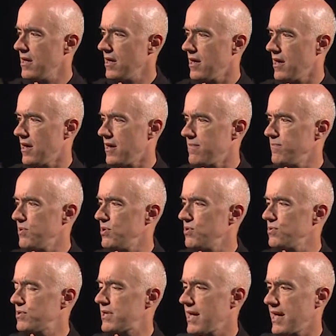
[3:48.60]
uh,
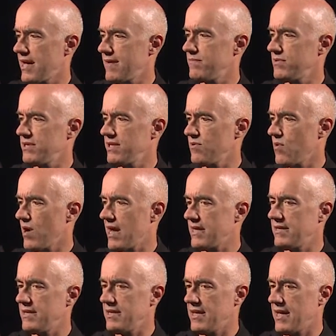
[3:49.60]
mu times dy
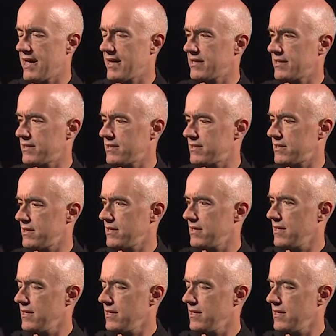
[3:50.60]
dx